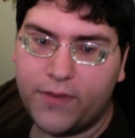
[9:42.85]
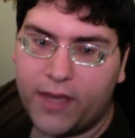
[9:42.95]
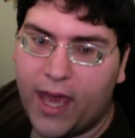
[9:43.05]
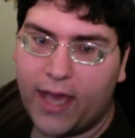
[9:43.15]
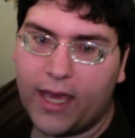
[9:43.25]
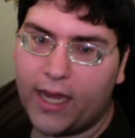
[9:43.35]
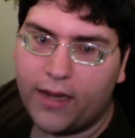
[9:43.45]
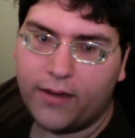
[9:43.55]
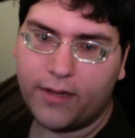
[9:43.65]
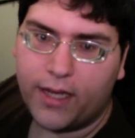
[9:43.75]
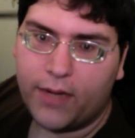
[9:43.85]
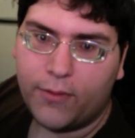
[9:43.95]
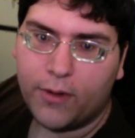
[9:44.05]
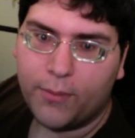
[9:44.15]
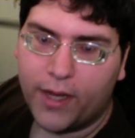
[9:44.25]
You can't get it
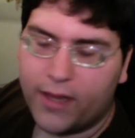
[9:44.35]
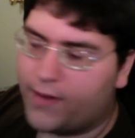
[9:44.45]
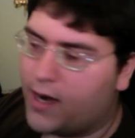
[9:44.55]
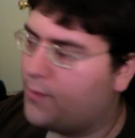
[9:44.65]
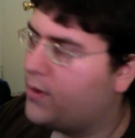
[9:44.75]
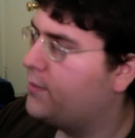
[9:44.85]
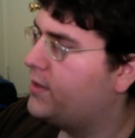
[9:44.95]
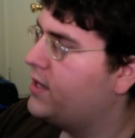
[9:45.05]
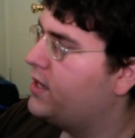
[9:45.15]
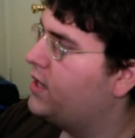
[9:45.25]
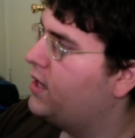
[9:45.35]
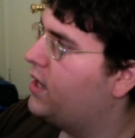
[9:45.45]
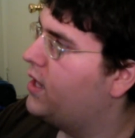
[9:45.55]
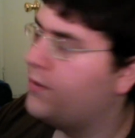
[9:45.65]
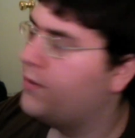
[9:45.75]
anywhere but the fire department.
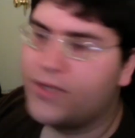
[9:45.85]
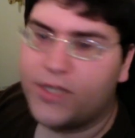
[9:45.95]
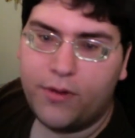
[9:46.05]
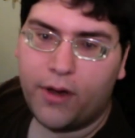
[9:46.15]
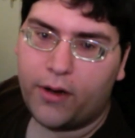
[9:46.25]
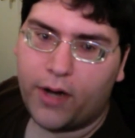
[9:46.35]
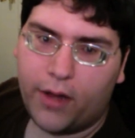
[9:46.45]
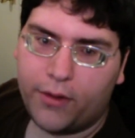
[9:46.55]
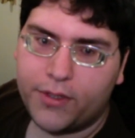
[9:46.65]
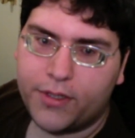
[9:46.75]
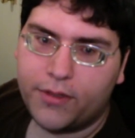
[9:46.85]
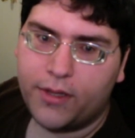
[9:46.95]
Uh, it was two hundred dollars,